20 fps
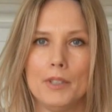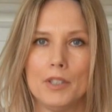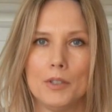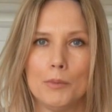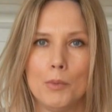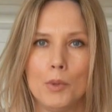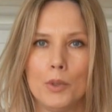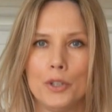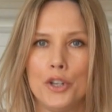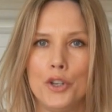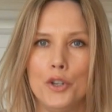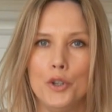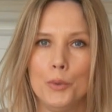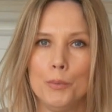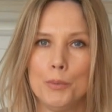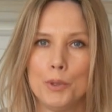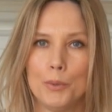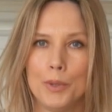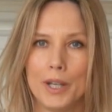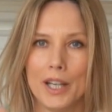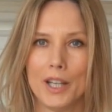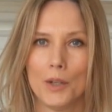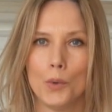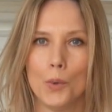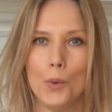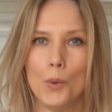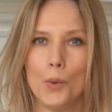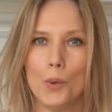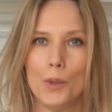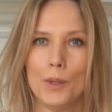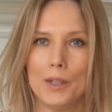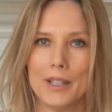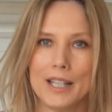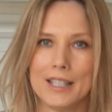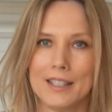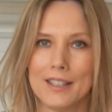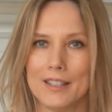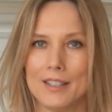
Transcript: small cubes so I get all that